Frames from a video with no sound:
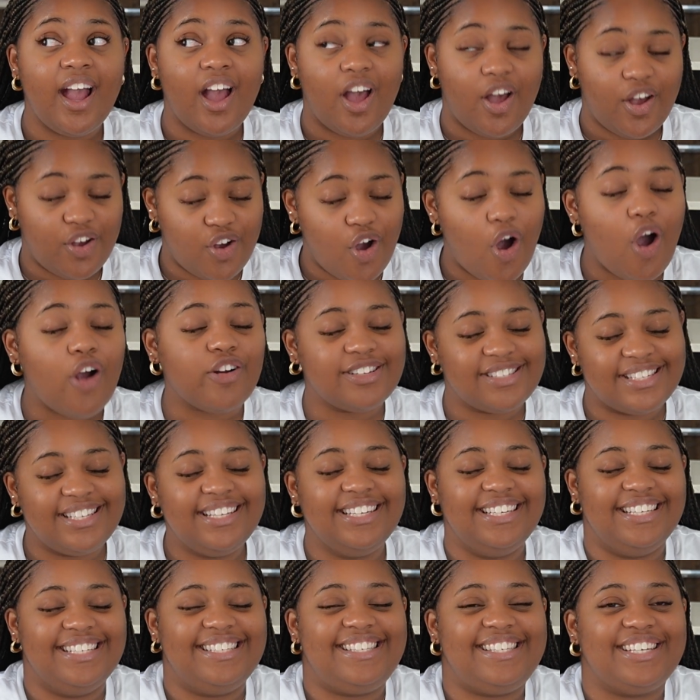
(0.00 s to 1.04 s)
a car is
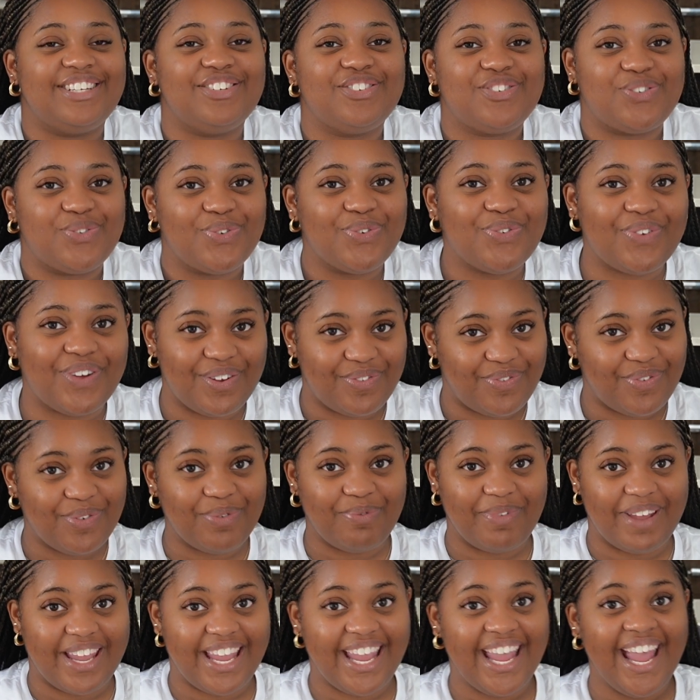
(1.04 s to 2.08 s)
an essential thing for
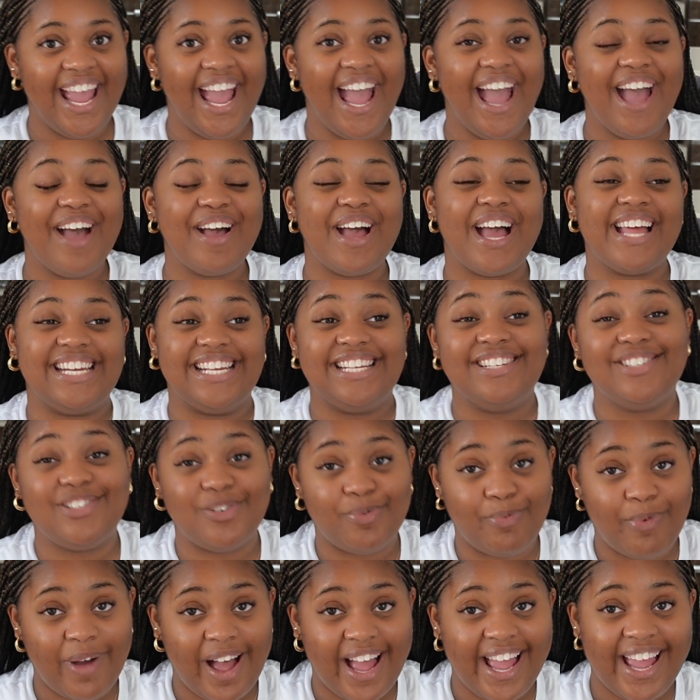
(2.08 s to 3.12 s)
me, and in
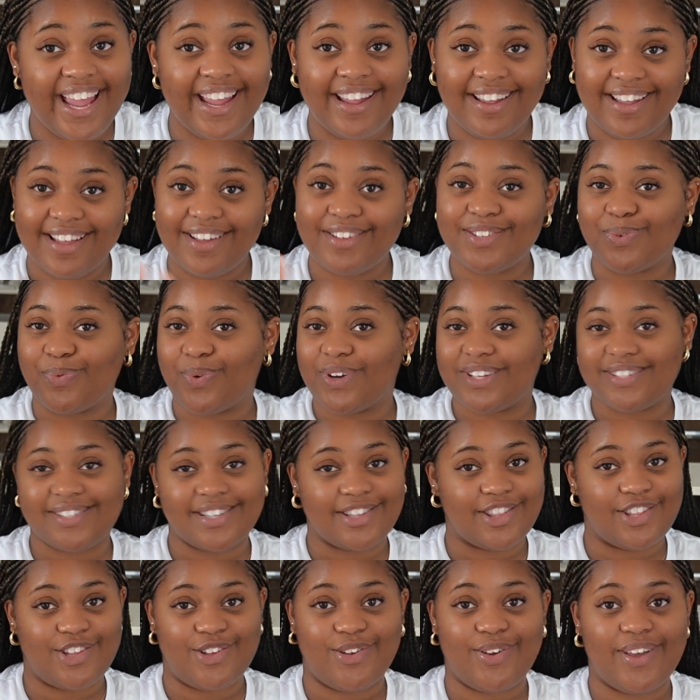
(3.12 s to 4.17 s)
Dubai it's worse
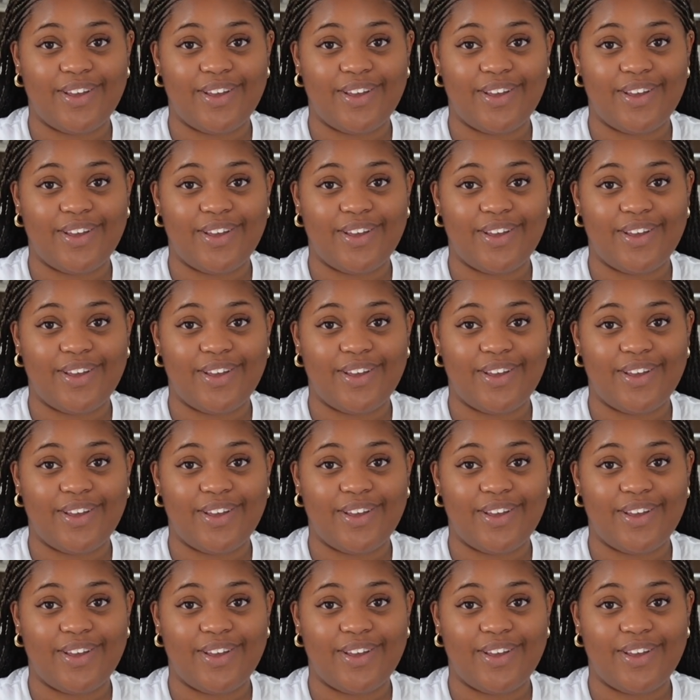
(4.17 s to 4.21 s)
than the